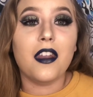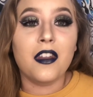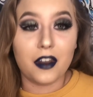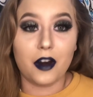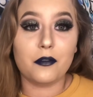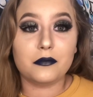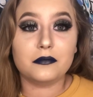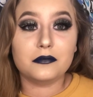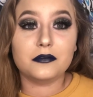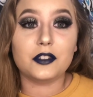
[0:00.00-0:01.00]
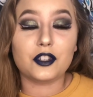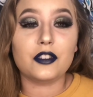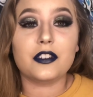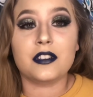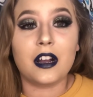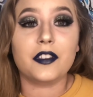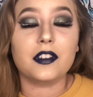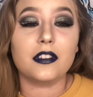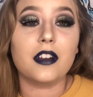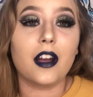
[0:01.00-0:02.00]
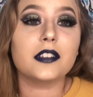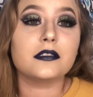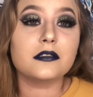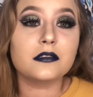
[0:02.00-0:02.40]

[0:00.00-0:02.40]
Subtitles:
No. The shooter is not the good guy.